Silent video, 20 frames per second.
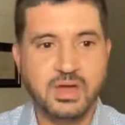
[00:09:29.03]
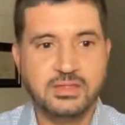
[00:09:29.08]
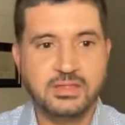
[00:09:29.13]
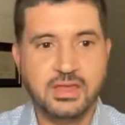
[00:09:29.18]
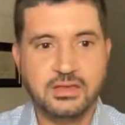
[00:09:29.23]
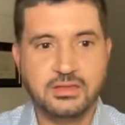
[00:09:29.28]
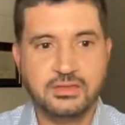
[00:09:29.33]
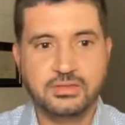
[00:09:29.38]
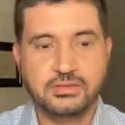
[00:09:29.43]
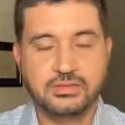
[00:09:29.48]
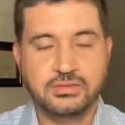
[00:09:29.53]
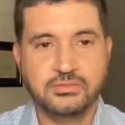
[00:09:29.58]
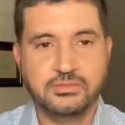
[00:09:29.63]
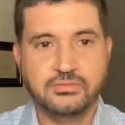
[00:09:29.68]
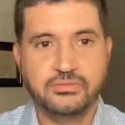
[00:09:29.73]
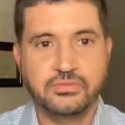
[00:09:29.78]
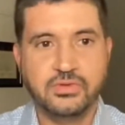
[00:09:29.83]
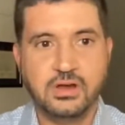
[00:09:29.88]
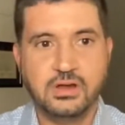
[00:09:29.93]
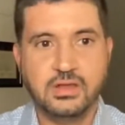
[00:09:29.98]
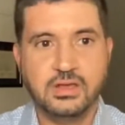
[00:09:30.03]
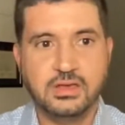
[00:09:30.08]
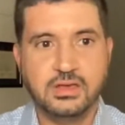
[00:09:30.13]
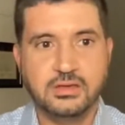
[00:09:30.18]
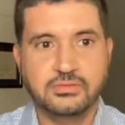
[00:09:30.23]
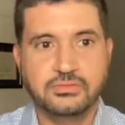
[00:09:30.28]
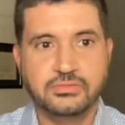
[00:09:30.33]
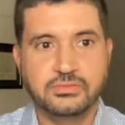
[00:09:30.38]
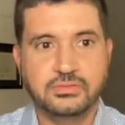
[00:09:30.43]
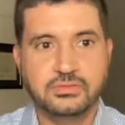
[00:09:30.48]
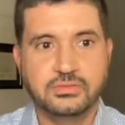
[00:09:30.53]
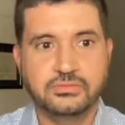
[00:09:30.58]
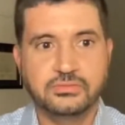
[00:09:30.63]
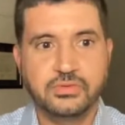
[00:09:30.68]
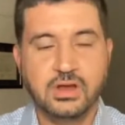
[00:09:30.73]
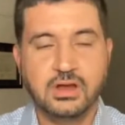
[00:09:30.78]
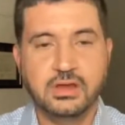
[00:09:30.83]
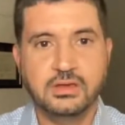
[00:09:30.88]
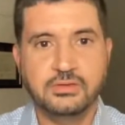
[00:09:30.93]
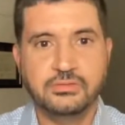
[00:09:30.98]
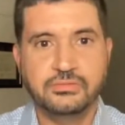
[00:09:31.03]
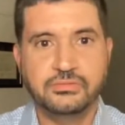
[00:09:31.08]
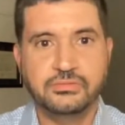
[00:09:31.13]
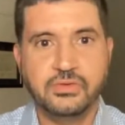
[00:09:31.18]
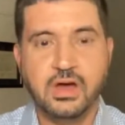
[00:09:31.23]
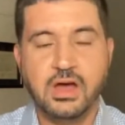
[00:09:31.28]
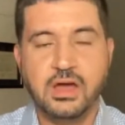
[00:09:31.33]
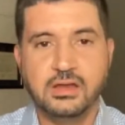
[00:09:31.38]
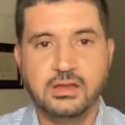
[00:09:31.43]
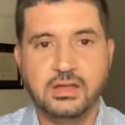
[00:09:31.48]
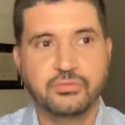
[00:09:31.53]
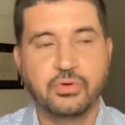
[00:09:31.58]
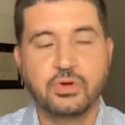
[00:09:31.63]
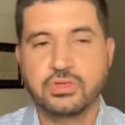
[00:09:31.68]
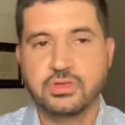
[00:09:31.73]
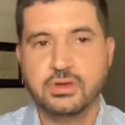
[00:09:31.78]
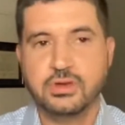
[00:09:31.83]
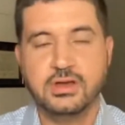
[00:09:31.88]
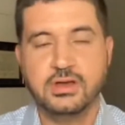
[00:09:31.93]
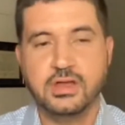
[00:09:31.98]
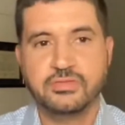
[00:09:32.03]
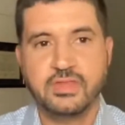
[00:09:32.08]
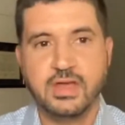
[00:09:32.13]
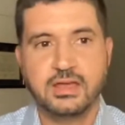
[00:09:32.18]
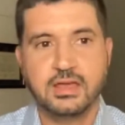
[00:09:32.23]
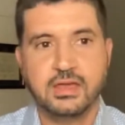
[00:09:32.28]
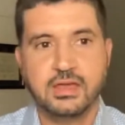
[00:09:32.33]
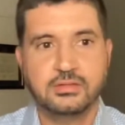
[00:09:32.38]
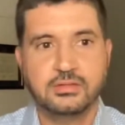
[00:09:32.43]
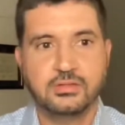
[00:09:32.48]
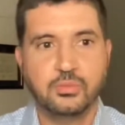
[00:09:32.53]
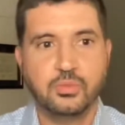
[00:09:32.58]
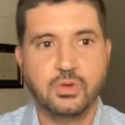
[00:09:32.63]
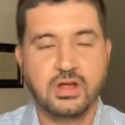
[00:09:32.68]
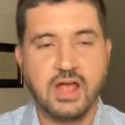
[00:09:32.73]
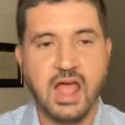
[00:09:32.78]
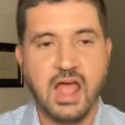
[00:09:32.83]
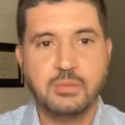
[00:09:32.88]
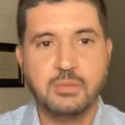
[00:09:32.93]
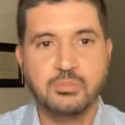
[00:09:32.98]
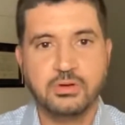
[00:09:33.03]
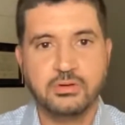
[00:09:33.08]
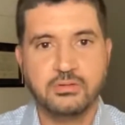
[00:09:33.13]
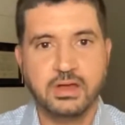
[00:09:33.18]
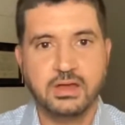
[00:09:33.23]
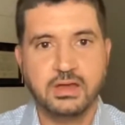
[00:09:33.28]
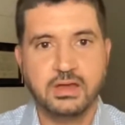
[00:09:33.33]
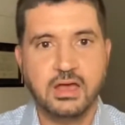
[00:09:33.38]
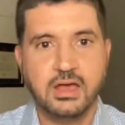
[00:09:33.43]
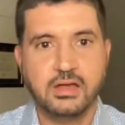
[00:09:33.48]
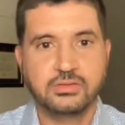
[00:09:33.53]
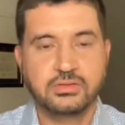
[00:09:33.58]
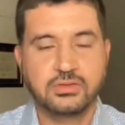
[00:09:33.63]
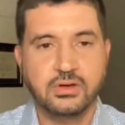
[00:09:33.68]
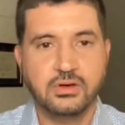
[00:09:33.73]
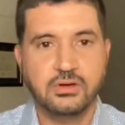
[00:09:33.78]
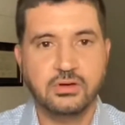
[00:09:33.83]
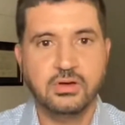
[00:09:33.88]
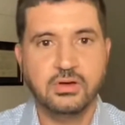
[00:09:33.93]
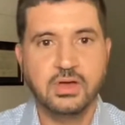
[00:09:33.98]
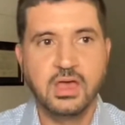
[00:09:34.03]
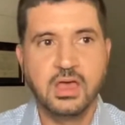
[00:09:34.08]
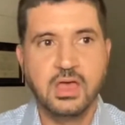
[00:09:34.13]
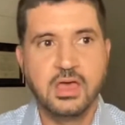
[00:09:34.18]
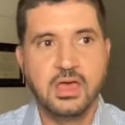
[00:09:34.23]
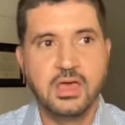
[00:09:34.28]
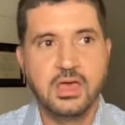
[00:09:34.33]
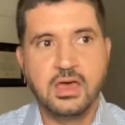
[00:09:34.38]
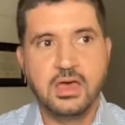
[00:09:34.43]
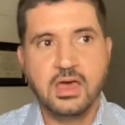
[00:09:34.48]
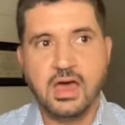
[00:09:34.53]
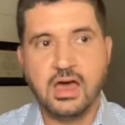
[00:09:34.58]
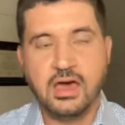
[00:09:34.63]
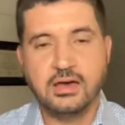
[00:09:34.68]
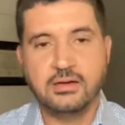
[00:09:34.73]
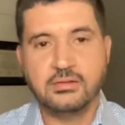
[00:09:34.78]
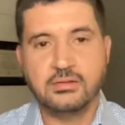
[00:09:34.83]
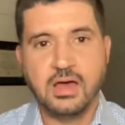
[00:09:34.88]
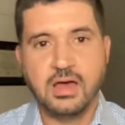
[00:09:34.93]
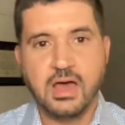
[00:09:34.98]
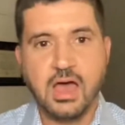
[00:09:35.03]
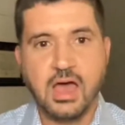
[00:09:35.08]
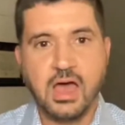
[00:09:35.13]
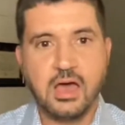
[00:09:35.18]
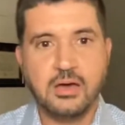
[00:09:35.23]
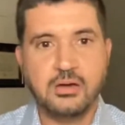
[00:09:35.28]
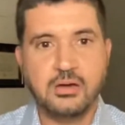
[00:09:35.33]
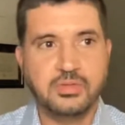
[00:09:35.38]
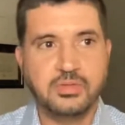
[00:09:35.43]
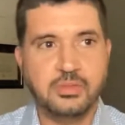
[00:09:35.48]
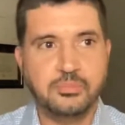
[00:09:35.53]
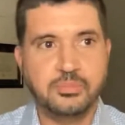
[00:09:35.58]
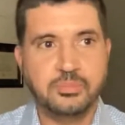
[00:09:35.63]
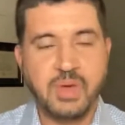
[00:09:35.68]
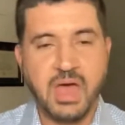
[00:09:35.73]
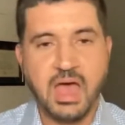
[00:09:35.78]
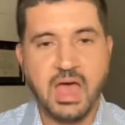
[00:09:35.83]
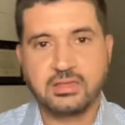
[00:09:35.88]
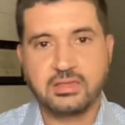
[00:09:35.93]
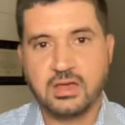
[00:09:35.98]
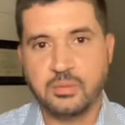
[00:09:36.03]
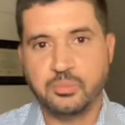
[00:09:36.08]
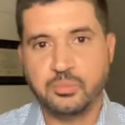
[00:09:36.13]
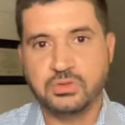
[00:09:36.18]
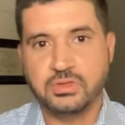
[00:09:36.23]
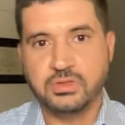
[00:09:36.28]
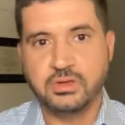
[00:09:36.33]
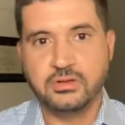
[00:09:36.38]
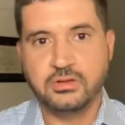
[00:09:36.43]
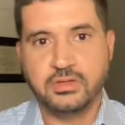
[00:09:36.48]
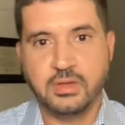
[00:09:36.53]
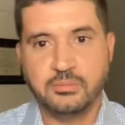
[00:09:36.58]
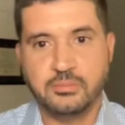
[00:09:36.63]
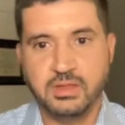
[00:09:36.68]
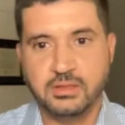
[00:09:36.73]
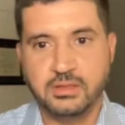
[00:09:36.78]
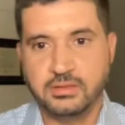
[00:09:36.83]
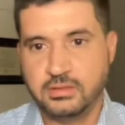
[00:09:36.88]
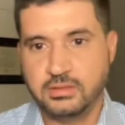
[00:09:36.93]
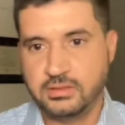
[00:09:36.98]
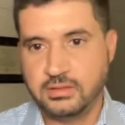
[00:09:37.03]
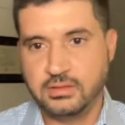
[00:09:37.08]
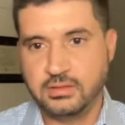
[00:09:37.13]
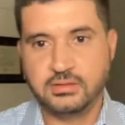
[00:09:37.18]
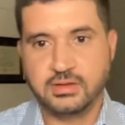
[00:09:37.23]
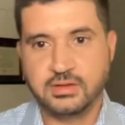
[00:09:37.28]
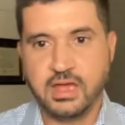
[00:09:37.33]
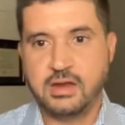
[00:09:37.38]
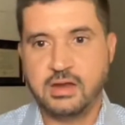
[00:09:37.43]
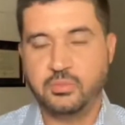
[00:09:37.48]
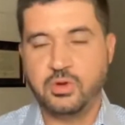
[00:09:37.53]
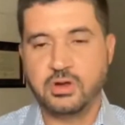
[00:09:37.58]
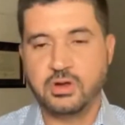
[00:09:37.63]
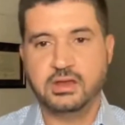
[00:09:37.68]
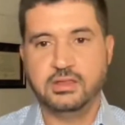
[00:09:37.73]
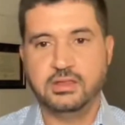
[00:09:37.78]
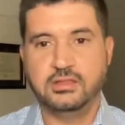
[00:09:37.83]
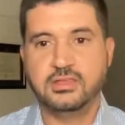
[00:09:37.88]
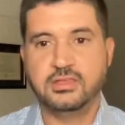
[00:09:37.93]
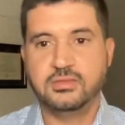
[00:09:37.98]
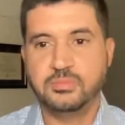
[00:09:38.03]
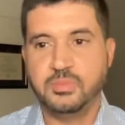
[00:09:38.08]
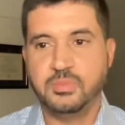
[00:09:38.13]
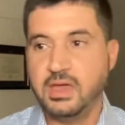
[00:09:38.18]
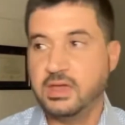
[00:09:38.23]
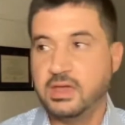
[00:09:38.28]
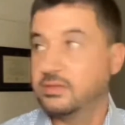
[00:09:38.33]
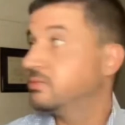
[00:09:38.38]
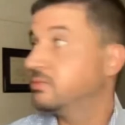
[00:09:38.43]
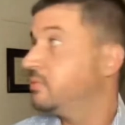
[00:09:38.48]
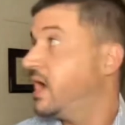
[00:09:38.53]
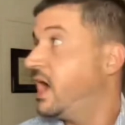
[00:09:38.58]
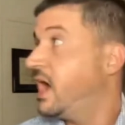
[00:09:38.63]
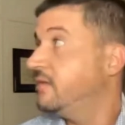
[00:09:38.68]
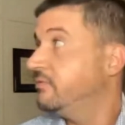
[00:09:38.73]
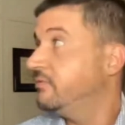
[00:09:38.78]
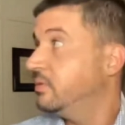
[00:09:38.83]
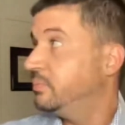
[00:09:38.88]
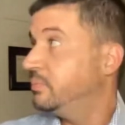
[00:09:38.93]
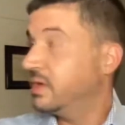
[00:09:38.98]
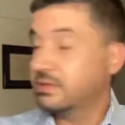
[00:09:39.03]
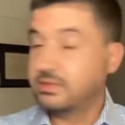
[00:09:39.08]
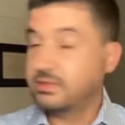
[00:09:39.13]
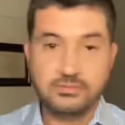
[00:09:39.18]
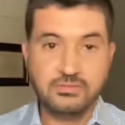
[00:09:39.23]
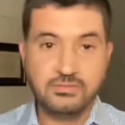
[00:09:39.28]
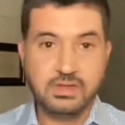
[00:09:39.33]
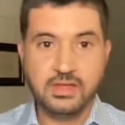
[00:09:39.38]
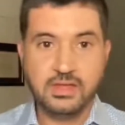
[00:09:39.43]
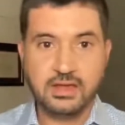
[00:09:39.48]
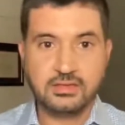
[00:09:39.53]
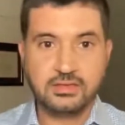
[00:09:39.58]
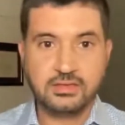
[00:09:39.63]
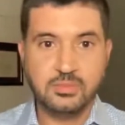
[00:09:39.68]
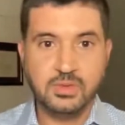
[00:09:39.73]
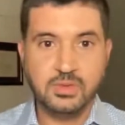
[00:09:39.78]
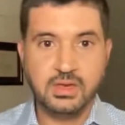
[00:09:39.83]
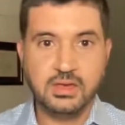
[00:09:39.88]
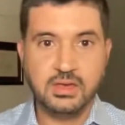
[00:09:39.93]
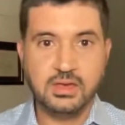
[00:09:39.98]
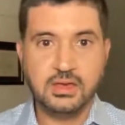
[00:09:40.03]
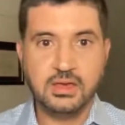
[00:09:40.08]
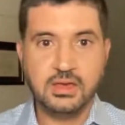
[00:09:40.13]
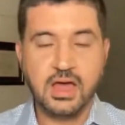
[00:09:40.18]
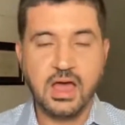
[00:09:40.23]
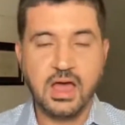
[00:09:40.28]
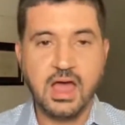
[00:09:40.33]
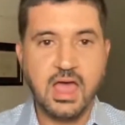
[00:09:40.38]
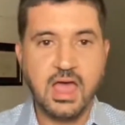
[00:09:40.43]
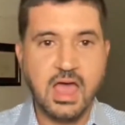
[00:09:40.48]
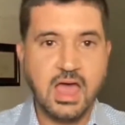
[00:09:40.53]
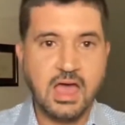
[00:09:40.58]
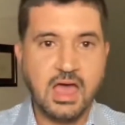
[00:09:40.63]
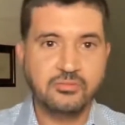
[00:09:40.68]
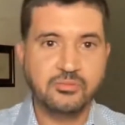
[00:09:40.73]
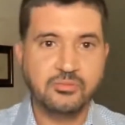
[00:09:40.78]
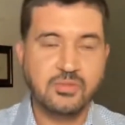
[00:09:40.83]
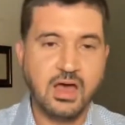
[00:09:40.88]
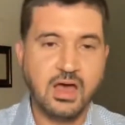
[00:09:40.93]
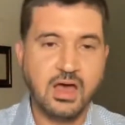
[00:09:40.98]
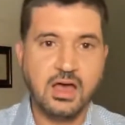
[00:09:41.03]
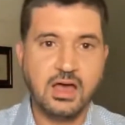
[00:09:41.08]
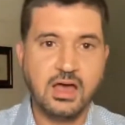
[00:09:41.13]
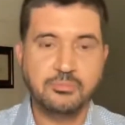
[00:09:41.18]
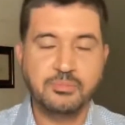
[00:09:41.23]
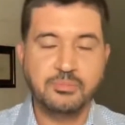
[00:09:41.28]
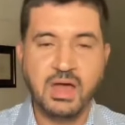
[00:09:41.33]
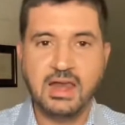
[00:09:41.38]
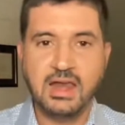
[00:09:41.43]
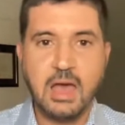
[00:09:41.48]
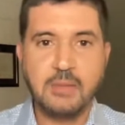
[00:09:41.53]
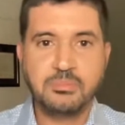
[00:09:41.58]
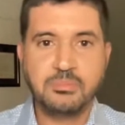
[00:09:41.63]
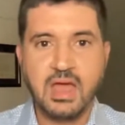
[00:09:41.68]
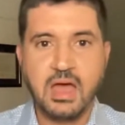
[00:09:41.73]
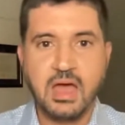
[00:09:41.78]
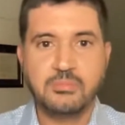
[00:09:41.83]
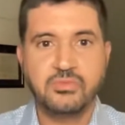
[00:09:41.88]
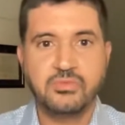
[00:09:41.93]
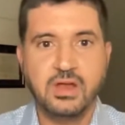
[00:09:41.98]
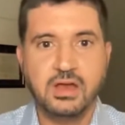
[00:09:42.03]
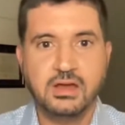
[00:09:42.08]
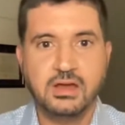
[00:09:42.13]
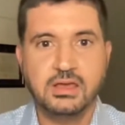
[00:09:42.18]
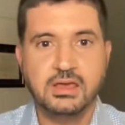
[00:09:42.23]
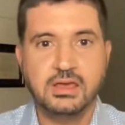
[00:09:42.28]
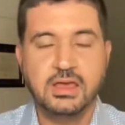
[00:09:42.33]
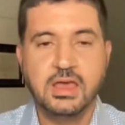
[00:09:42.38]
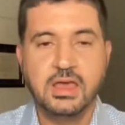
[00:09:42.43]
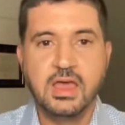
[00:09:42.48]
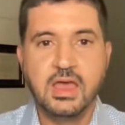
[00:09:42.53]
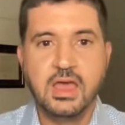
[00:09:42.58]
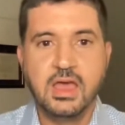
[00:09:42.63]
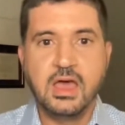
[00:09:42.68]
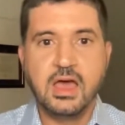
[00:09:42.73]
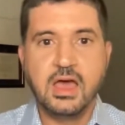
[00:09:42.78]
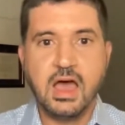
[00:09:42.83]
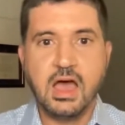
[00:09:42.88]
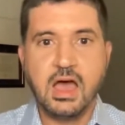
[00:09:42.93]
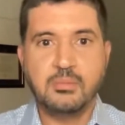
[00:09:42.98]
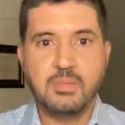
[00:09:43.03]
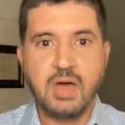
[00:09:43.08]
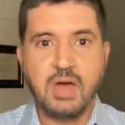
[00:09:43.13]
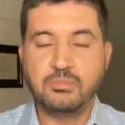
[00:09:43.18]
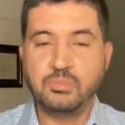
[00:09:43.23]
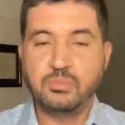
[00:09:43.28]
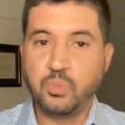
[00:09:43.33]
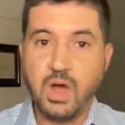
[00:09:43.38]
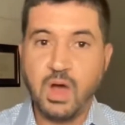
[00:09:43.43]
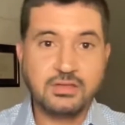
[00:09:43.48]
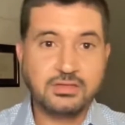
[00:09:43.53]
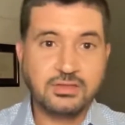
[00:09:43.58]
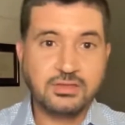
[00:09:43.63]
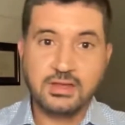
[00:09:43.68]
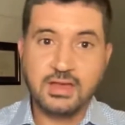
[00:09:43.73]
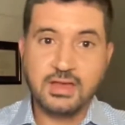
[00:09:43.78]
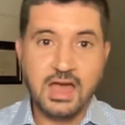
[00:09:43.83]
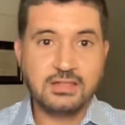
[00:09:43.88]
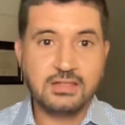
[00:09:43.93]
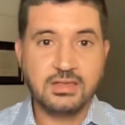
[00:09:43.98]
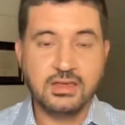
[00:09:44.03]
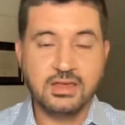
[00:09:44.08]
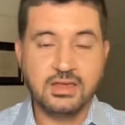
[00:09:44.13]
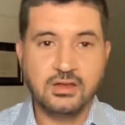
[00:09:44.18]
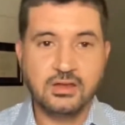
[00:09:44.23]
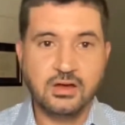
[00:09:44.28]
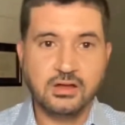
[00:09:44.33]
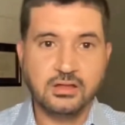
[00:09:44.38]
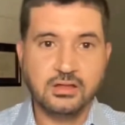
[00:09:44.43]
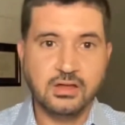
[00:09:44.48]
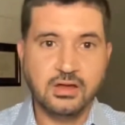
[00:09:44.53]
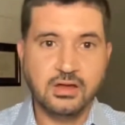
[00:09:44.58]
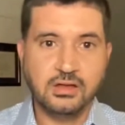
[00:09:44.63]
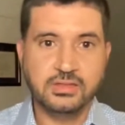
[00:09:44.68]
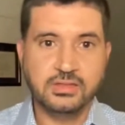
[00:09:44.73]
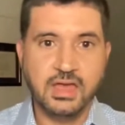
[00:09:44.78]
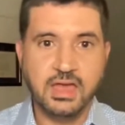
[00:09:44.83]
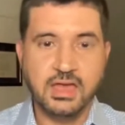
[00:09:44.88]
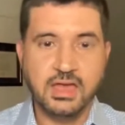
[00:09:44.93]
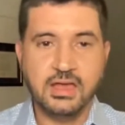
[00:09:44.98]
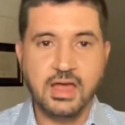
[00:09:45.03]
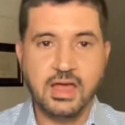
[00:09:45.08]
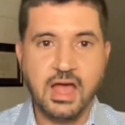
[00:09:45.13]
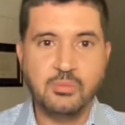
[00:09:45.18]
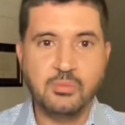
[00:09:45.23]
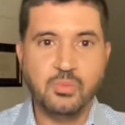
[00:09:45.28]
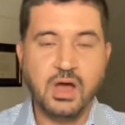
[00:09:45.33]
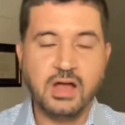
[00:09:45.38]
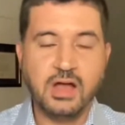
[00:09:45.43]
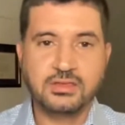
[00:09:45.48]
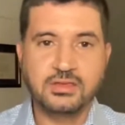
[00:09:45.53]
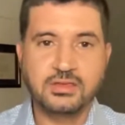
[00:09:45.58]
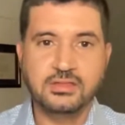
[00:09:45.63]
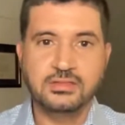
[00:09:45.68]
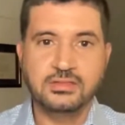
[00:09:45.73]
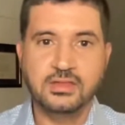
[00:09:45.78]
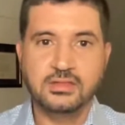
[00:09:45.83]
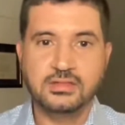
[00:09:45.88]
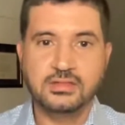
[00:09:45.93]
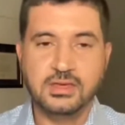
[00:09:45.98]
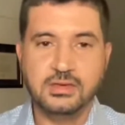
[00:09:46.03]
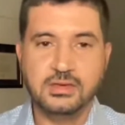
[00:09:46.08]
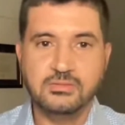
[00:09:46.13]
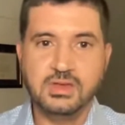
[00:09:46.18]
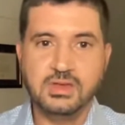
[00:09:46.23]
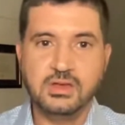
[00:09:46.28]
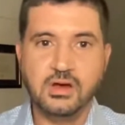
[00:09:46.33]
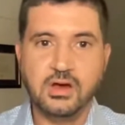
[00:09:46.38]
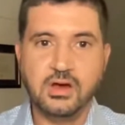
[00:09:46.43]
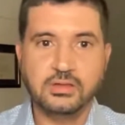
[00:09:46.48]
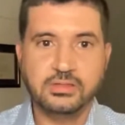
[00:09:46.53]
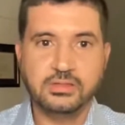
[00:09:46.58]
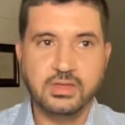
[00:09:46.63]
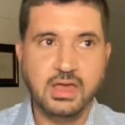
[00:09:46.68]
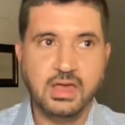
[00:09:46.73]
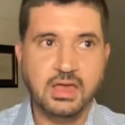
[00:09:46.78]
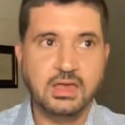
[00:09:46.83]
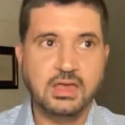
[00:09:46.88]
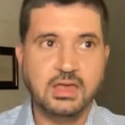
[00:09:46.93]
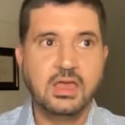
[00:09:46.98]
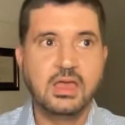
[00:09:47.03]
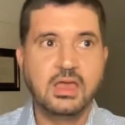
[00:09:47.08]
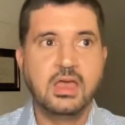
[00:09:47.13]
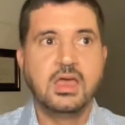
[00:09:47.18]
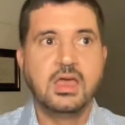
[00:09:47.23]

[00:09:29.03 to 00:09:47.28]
day is fairly fun. Fortunate enough that I get to work hybrid right now. So the past couple of years, I've been kind of working in this space. I have a big TV next to me. I have my laptop ready. I'm watching content all day. I'm watching the TV all day.